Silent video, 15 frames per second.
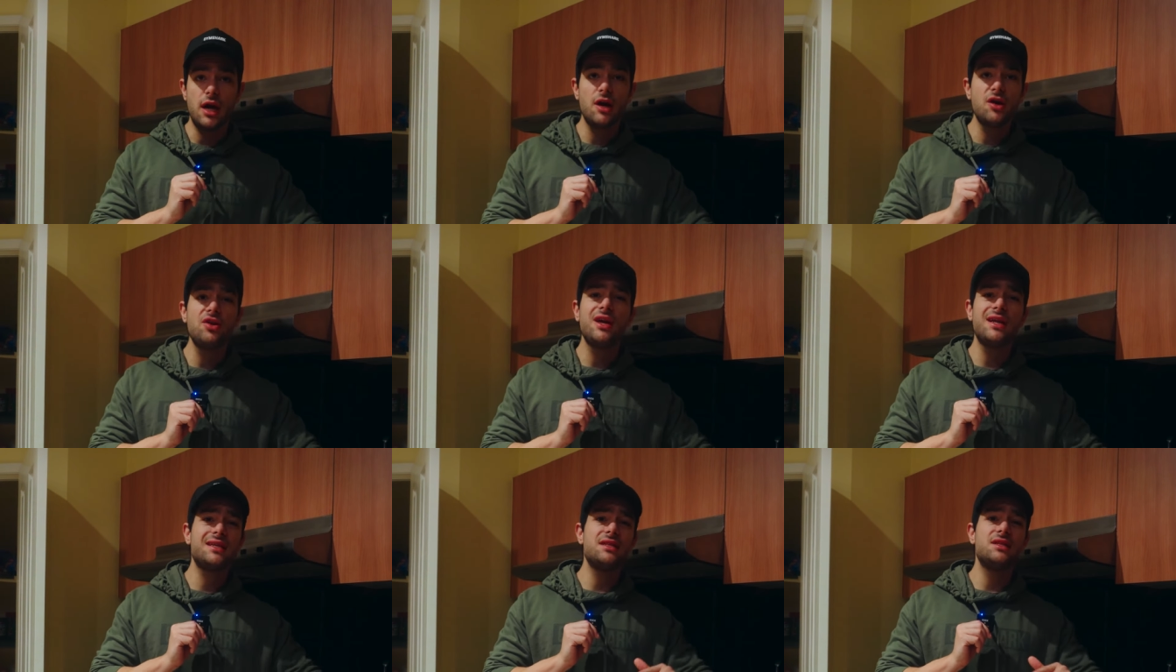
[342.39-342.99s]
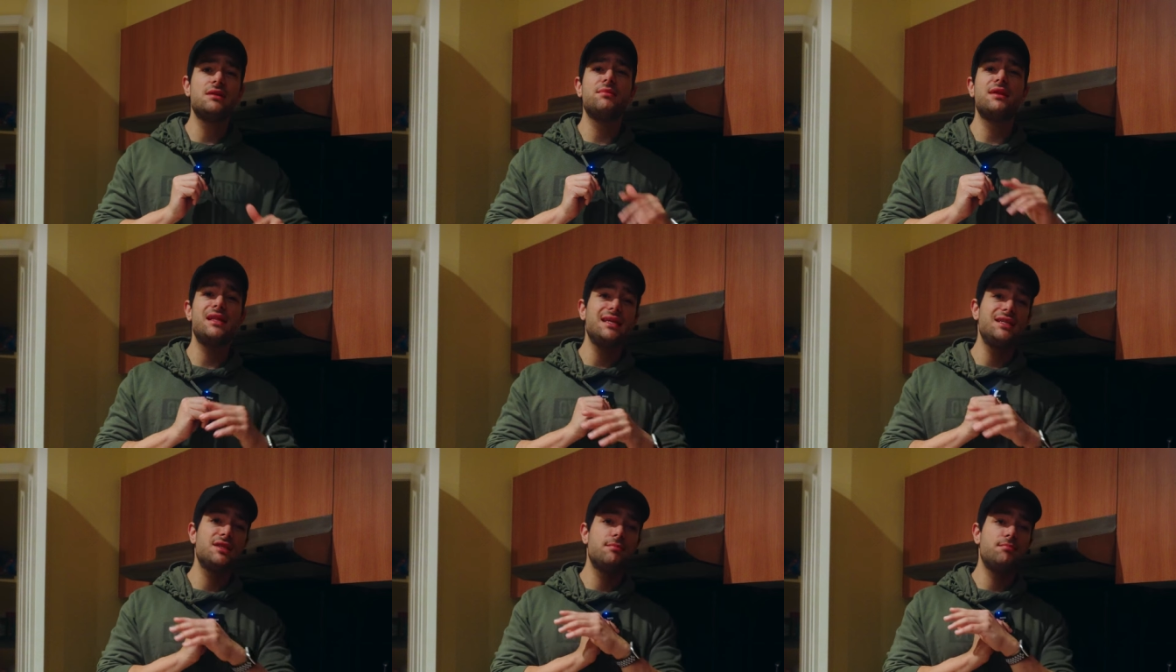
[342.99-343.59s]
I gotta get to the gym and at
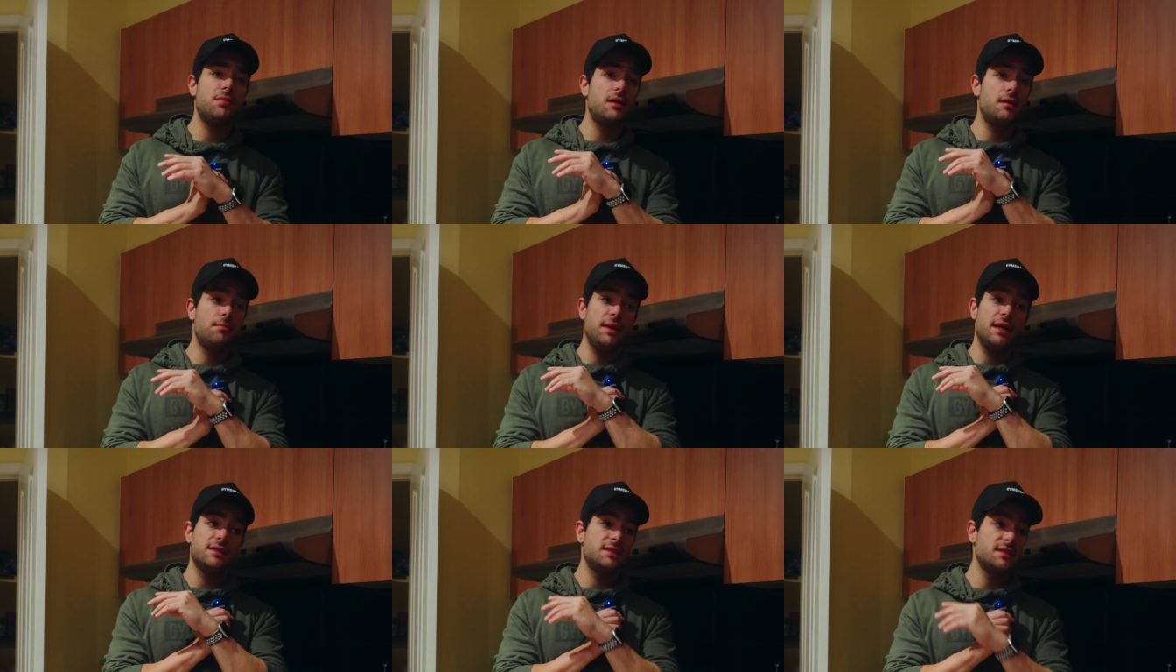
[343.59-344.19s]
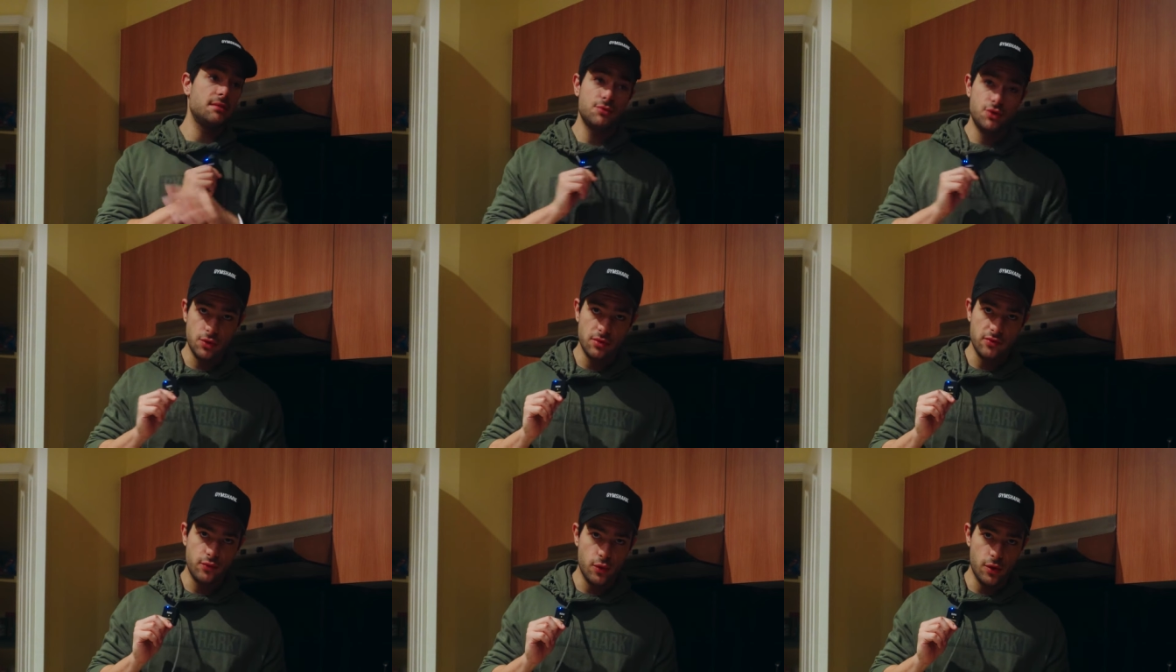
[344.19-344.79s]
least pump out some
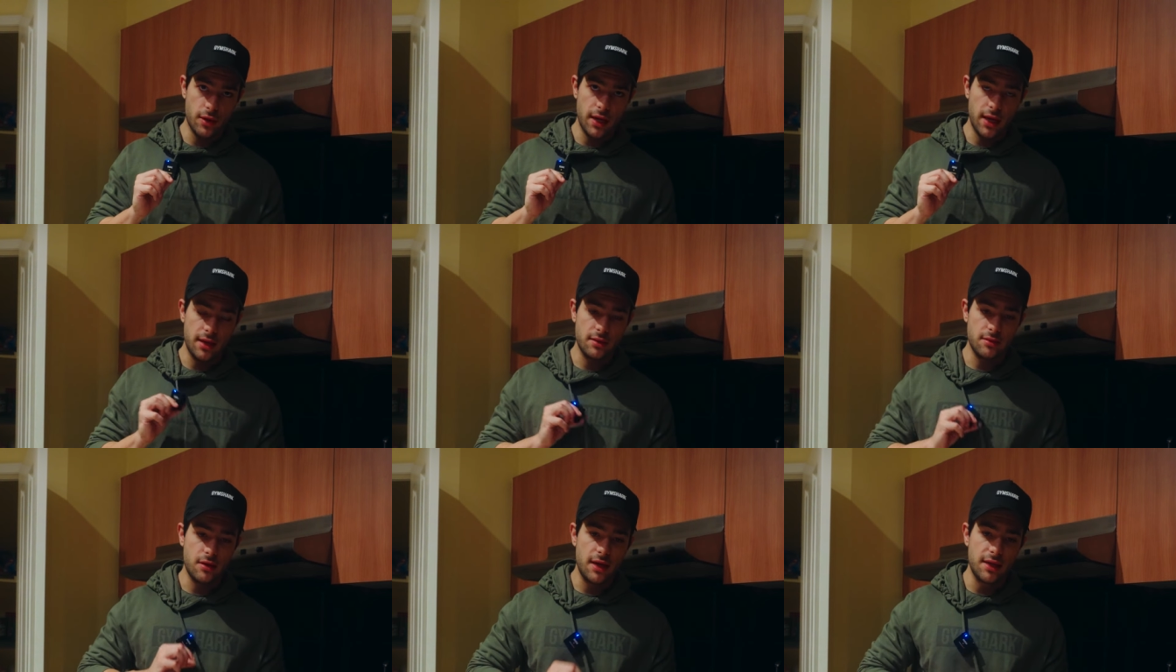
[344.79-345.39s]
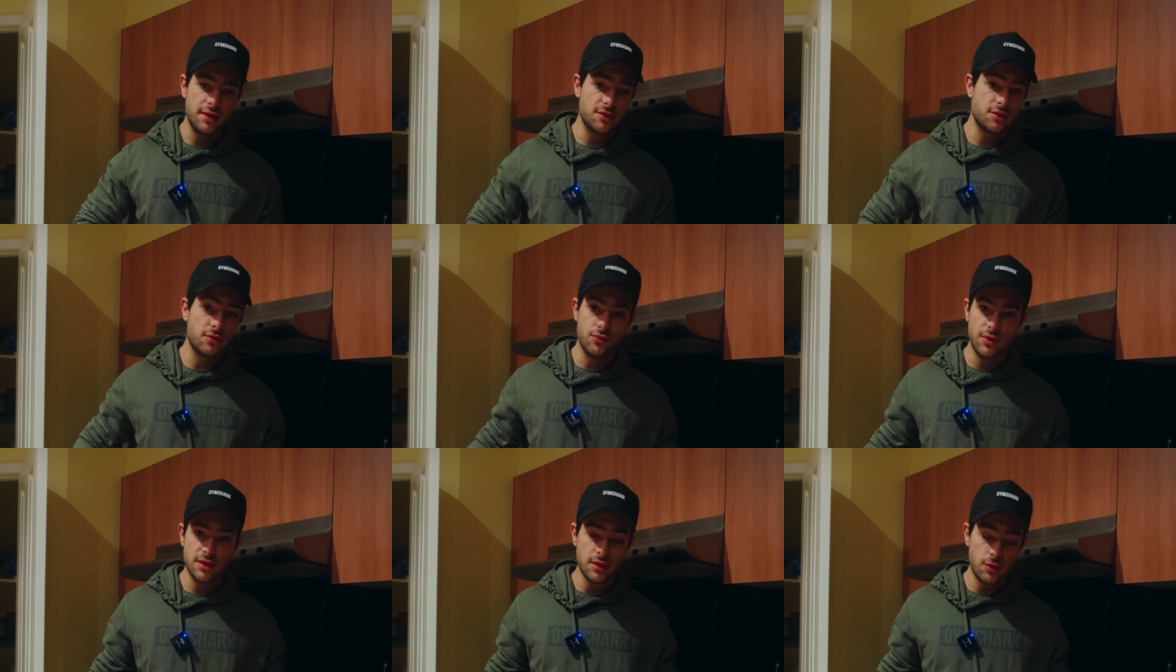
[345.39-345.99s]
sort of workout, right? That's the
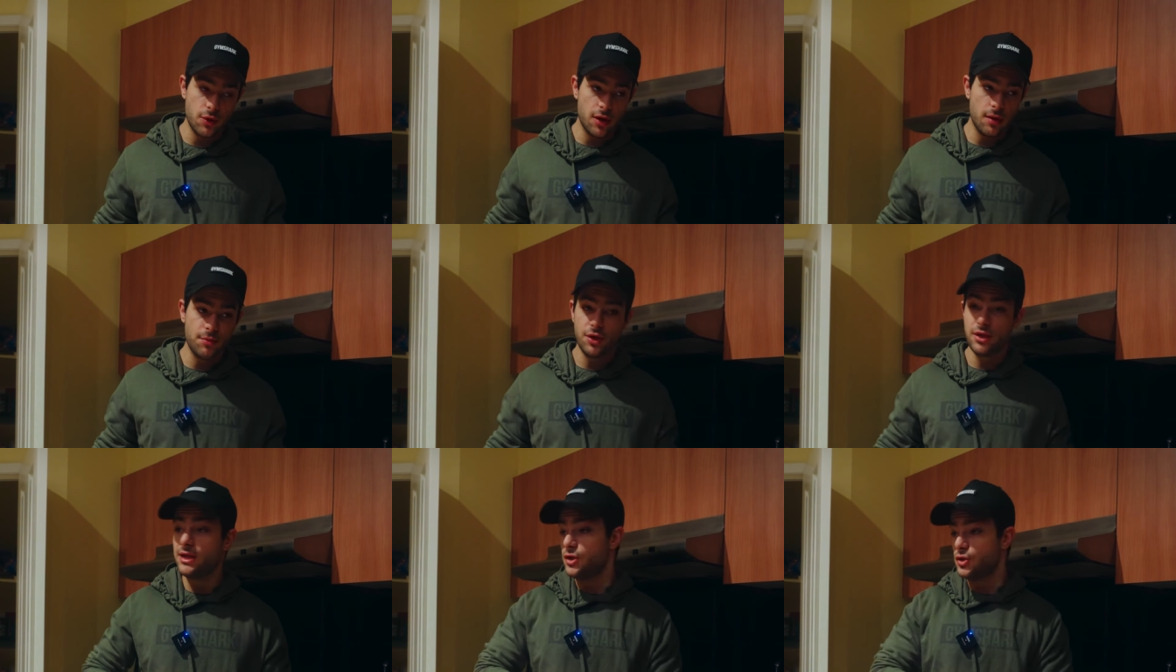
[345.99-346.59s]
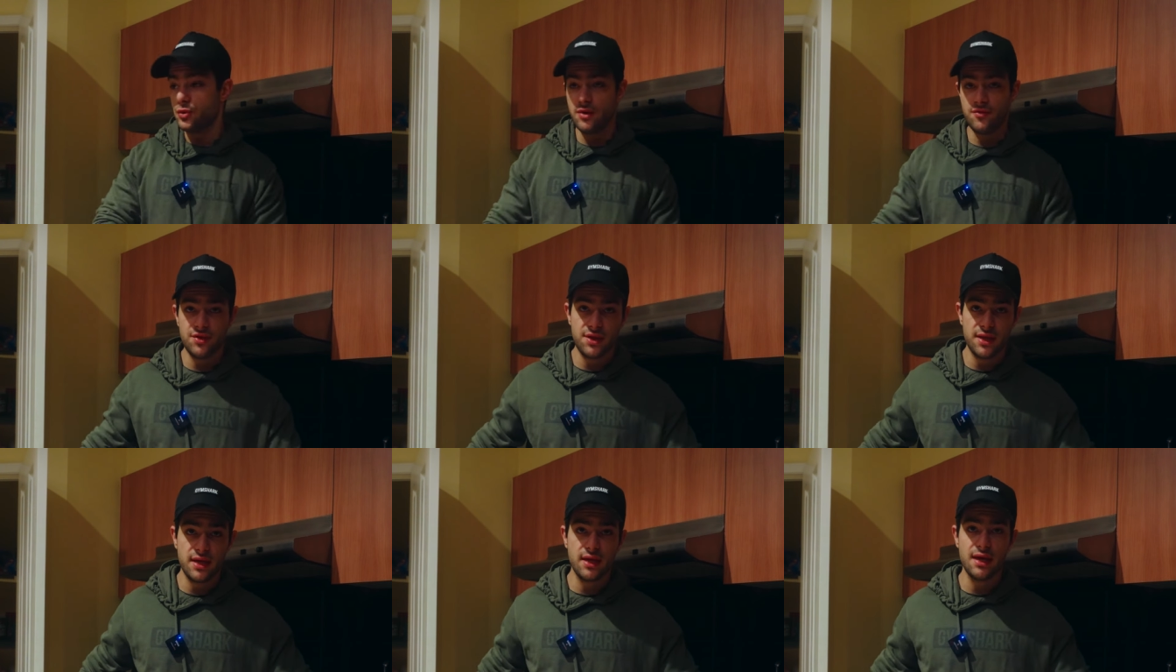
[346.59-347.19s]
reason I woke up early to do
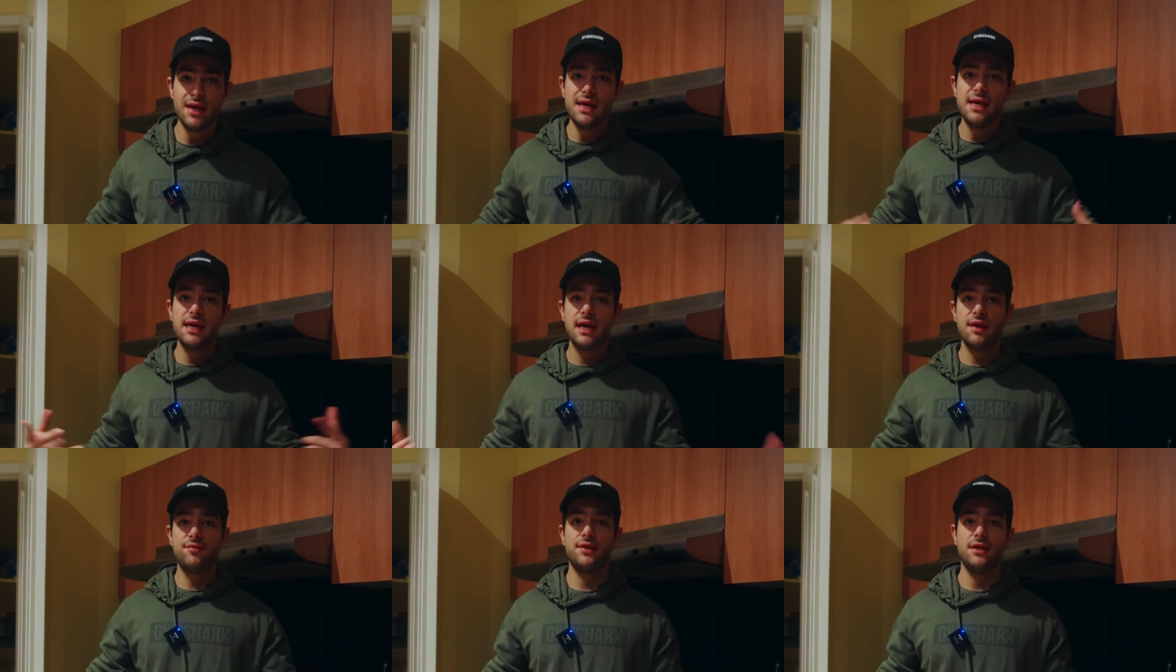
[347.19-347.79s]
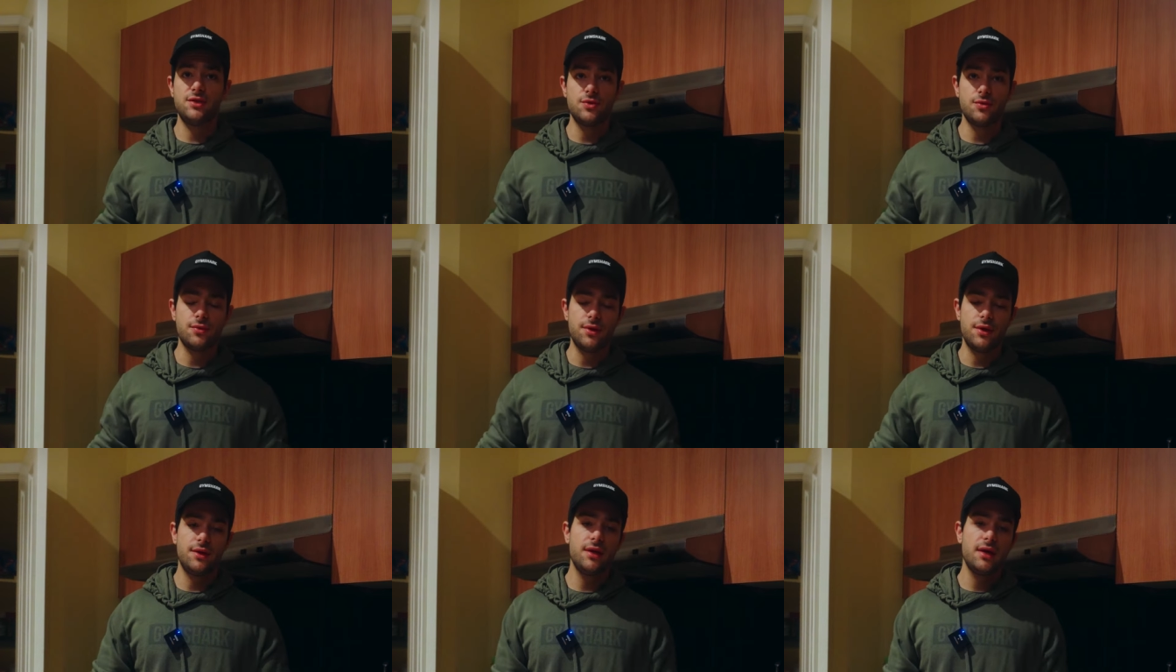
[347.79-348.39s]
everything, get everything
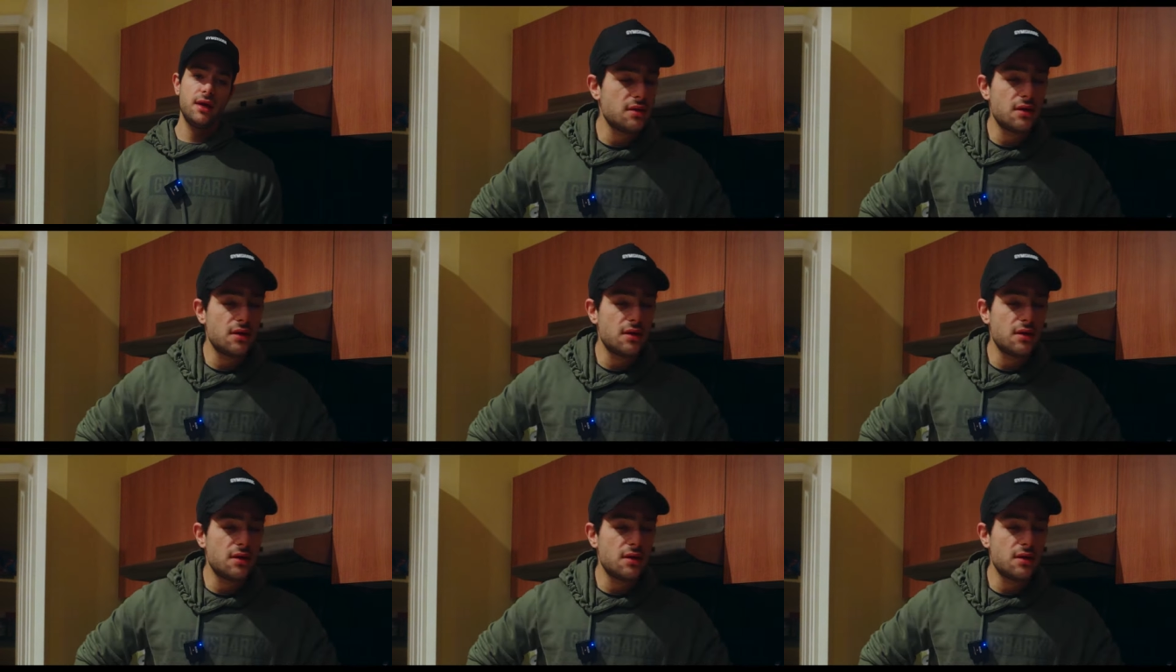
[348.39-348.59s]
sorted.